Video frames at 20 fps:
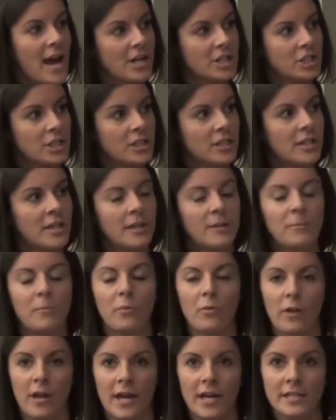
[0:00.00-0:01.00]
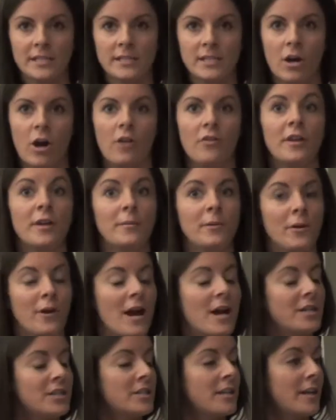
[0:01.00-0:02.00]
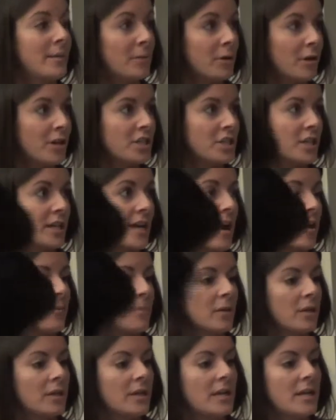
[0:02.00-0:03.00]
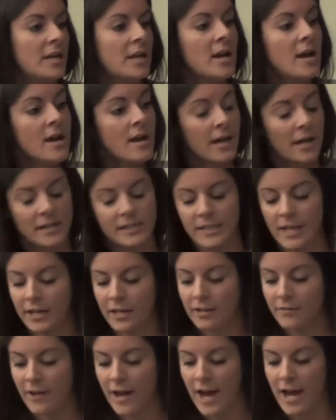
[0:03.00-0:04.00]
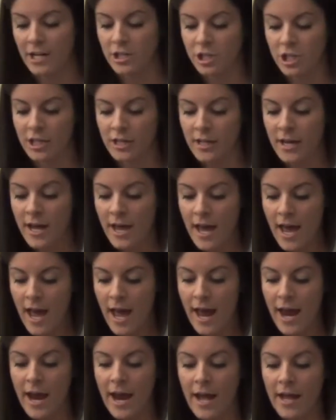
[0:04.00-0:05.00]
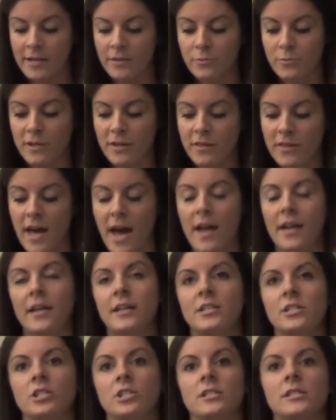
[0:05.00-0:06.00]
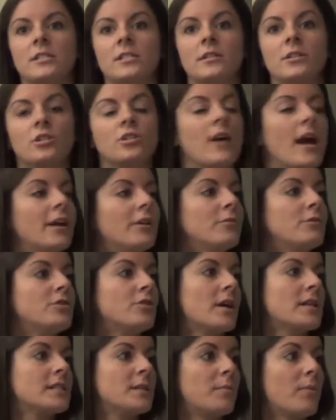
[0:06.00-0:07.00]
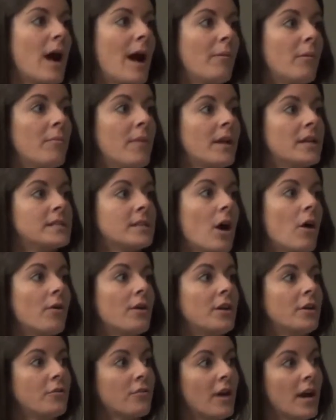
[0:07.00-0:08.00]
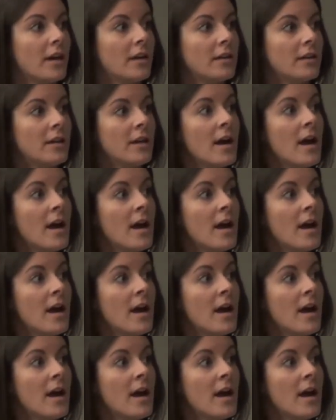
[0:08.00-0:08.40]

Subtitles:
action in place called the Immigration Accountability Executive Action. And with that, it's just trying to address the problem that is already created.